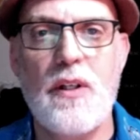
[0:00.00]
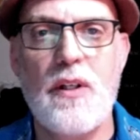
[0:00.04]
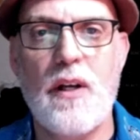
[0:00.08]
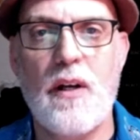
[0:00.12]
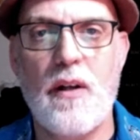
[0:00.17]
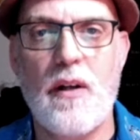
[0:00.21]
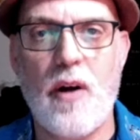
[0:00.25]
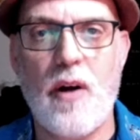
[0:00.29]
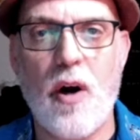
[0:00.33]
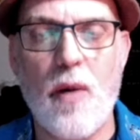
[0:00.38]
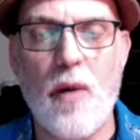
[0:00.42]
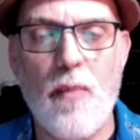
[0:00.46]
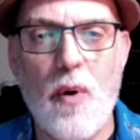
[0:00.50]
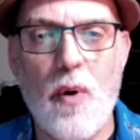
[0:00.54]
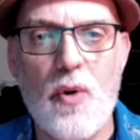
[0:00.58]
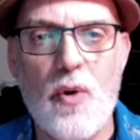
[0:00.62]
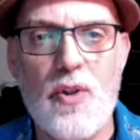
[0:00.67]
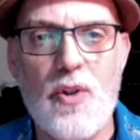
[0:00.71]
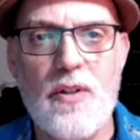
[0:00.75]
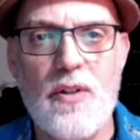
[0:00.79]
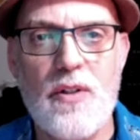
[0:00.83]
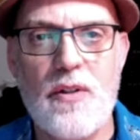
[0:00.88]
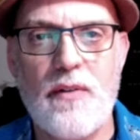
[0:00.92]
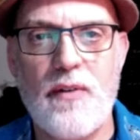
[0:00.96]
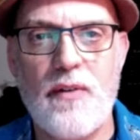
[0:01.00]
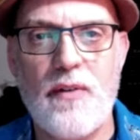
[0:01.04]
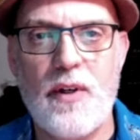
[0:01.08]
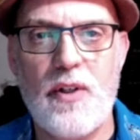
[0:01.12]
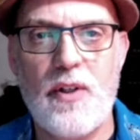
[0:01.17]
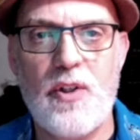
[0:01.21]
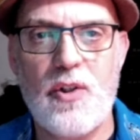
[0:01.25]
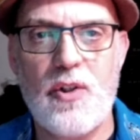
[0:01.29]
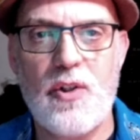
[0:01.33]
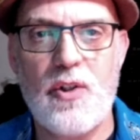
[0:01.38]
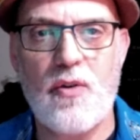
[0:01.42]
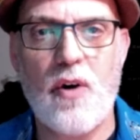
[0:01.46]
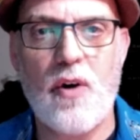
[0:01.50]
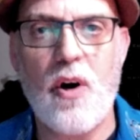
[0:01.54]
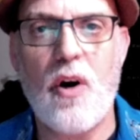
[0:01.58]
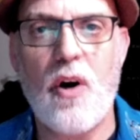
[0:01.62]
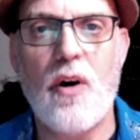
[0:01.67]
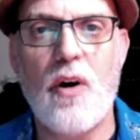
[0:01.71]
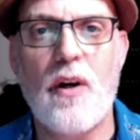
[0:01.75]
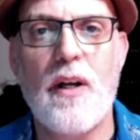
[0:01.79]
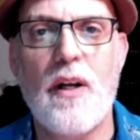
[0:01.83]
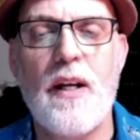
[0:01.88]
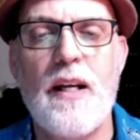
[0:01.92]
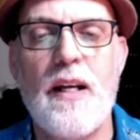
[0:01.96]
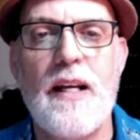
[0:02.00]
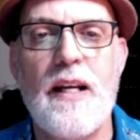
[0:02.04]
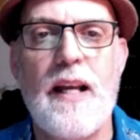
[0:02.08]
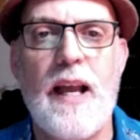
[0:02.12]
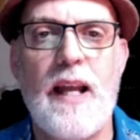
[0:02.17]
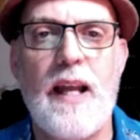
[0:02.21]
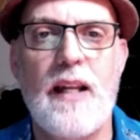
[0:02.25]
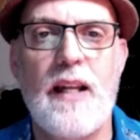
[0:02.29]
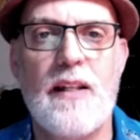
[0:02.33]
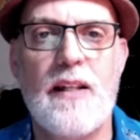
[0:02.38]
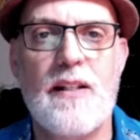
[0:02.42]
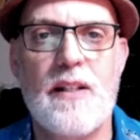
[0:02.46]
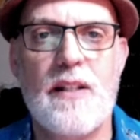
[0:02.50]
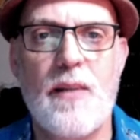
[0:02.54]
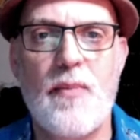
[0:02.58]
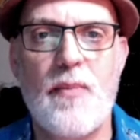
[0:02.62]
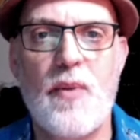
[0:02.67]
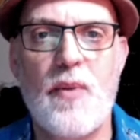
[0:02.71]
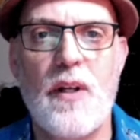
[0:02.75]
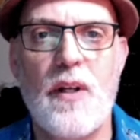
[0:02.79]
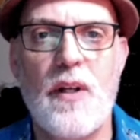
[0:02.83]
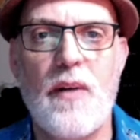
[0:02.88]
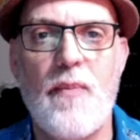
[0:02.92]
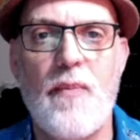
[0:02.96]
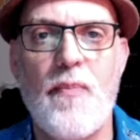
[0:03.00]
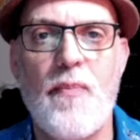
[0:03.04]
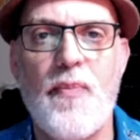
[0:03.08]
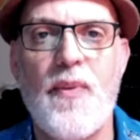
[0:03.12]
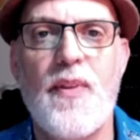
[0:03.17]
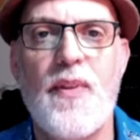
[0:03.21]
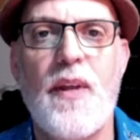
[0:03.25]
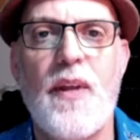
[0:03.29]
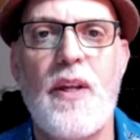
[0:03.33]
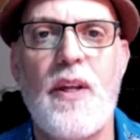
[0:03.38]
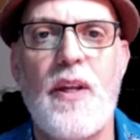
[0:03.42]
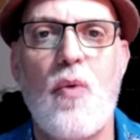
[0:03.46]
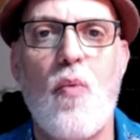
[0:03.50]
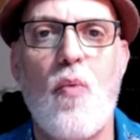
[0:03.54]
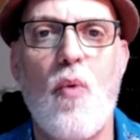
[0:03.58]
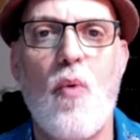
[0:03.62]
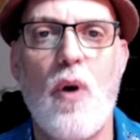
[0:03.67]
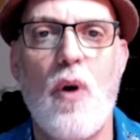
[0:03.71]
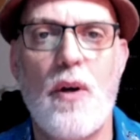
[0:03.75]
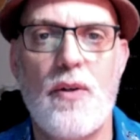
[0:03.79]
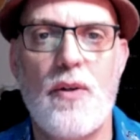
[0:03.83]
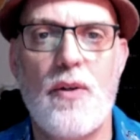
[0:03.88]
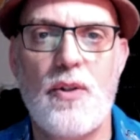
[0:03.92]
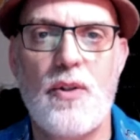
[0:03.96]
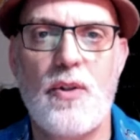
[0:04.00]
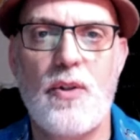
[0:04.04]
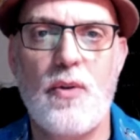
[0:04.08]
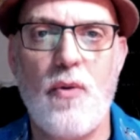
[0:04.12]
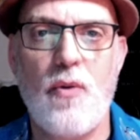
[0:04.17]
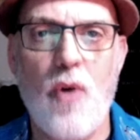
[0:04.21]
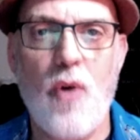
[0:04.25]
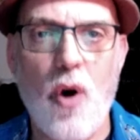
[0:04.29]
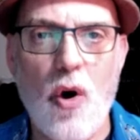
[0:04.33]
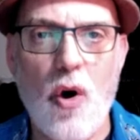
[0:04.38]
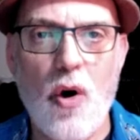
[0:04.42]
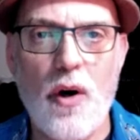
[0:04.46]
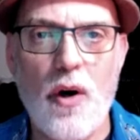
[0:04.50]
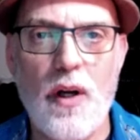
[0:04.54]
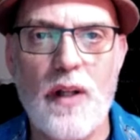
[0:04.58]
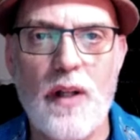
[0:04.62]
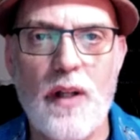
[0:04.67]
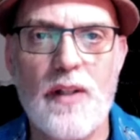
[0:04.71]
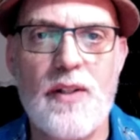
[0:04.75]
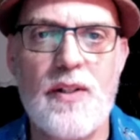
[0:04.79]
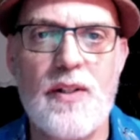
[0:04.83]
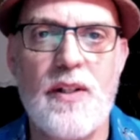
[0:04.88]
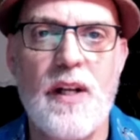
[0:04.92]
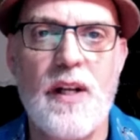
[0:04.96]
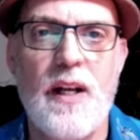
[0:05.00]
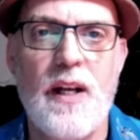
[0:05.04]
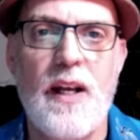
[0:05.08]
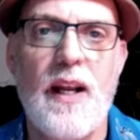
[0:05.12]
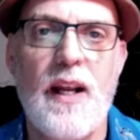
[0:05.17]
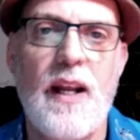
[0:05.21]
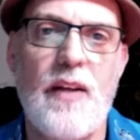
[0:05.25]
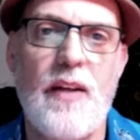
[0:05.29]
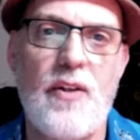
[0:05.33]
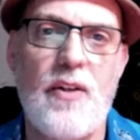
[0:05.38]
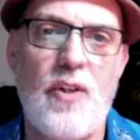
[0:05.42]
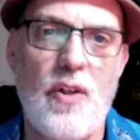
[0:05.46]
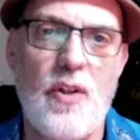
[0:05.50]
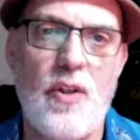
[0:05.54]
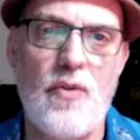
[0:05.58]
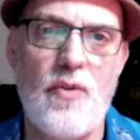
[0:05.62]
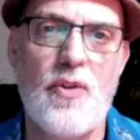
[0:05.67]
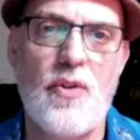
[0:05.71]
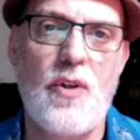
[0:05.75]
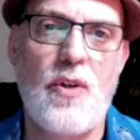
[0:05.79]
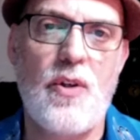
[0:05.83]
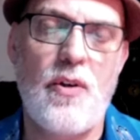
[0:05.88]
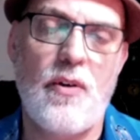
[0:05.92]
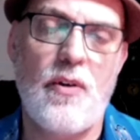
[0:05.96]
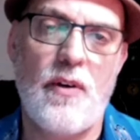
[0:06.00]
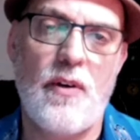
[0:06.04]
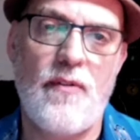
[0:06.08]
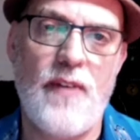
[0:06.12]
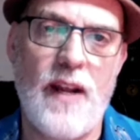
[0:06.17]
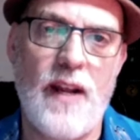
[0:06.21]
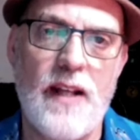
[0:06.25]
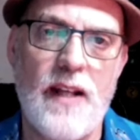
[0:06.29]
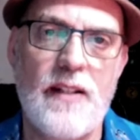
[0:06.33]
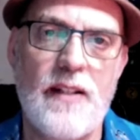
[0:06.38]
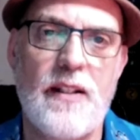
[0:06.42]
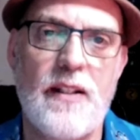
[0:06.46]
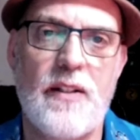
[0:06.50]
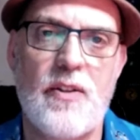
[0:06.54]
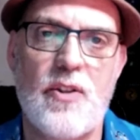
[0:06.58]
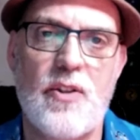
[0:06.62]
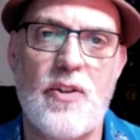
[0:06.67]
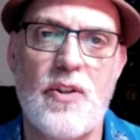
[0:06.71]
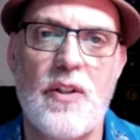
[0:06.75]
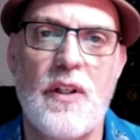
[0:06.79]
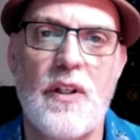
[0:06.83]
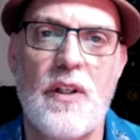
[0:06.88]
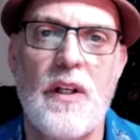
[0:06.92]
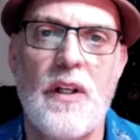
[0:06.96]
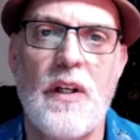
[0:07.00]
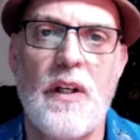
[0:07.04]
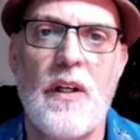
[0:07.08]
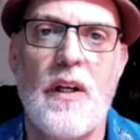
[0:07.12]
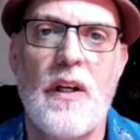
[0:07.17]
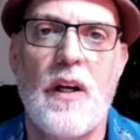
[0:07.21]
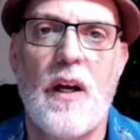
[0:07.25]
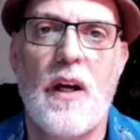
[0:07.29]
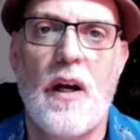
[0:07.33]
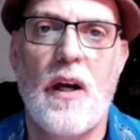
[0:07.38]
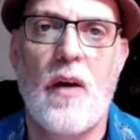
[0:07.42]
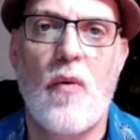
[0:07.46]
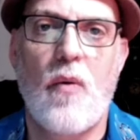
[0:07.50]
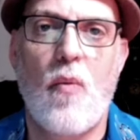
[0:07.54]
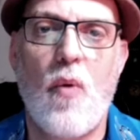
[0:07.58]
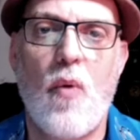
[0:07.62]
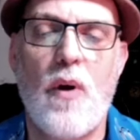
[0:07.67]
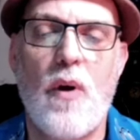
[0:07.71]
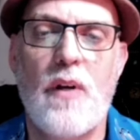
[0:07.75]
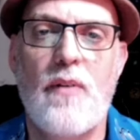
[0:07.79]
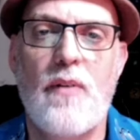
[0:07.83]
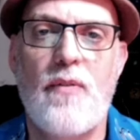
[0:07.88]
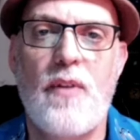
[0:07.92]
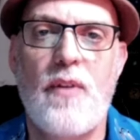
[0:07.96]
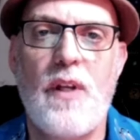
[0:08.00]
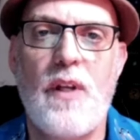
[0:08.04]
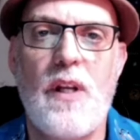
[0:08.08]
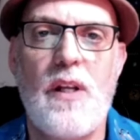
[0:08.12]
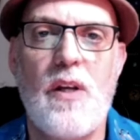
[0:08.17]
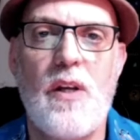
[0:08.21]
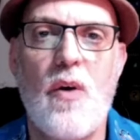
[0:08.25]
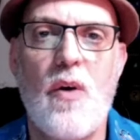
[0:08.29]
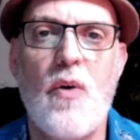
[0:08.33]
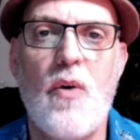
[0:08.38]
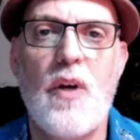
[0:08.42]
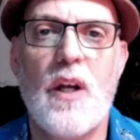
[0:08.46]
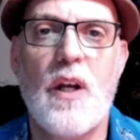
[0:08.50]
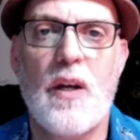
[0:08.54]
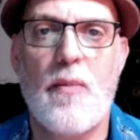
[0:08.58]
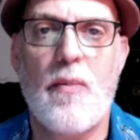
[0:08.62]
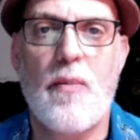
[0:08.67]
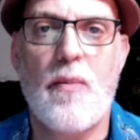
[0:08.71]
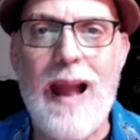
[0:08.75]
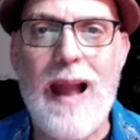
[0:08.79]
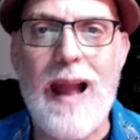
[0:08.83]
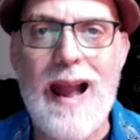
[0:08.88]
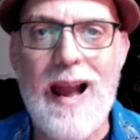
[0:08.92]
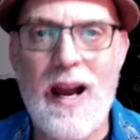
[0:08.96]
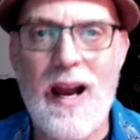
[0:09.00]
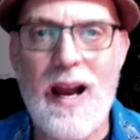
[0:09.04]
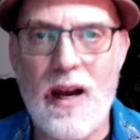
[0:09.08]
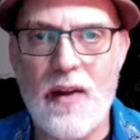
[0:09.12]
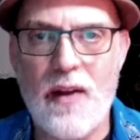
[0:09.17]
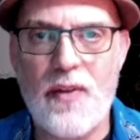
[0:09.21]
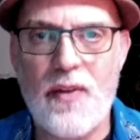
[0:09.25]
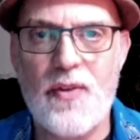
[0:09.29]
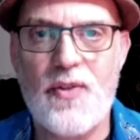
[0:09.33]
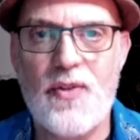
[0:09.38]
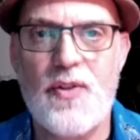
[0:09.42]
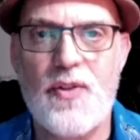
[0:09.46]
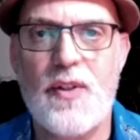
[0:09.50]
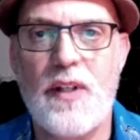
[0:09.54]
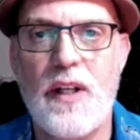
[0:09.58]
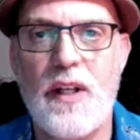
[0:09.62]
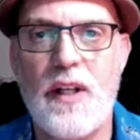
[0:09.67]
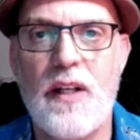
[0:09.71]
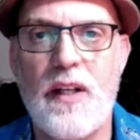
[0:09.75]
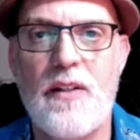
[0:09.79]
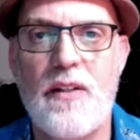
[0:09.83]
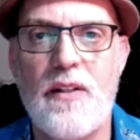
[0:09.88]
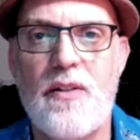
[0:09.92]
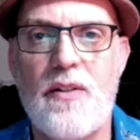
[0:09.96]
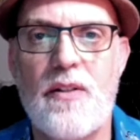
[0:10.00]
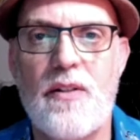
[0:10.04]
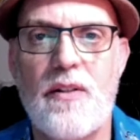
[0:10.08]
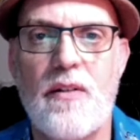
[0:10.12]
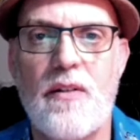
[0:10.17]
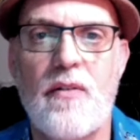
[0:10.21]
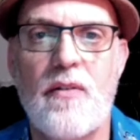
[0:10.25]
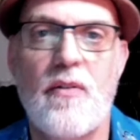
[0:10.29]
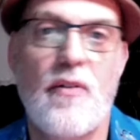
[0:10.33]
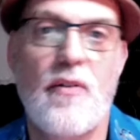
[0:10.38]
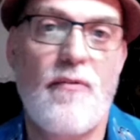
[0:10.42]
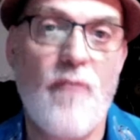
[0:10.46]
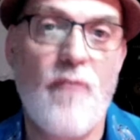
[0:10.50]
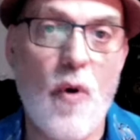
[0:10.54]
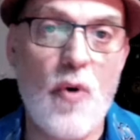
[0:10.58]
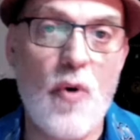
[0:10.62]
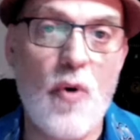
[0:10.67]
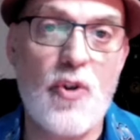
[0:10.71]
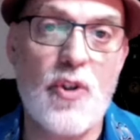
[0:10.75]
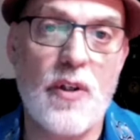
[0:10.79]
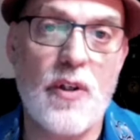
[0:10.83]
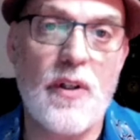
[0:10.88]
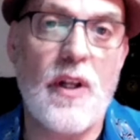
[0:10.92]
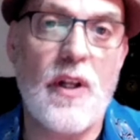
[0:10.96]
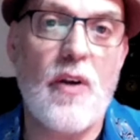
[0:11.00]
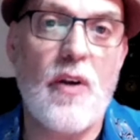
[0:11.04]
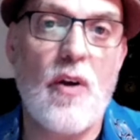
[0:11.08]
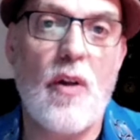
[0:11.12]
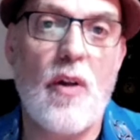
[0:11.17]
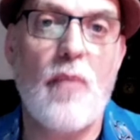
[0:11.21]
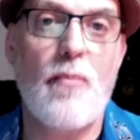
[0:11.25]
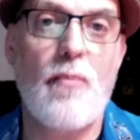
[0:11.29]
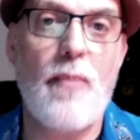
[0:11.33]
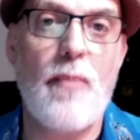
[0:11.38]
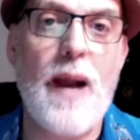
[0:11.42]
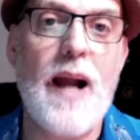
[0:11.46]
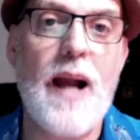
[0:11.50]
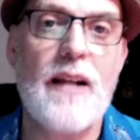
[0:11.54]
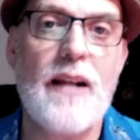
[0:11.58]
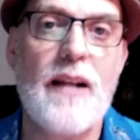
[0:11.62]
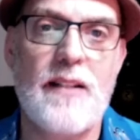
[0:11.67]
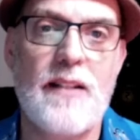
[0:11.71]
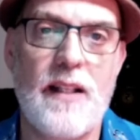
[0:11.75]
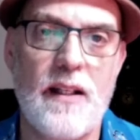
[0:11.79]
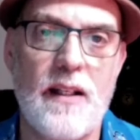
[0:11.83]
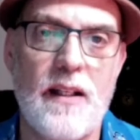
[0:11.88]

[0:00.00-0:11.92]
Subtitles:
emotions are very strong, and it's something that you want to harness and use to your advantage. One of the yogic paths is devotion. They call it bhakti.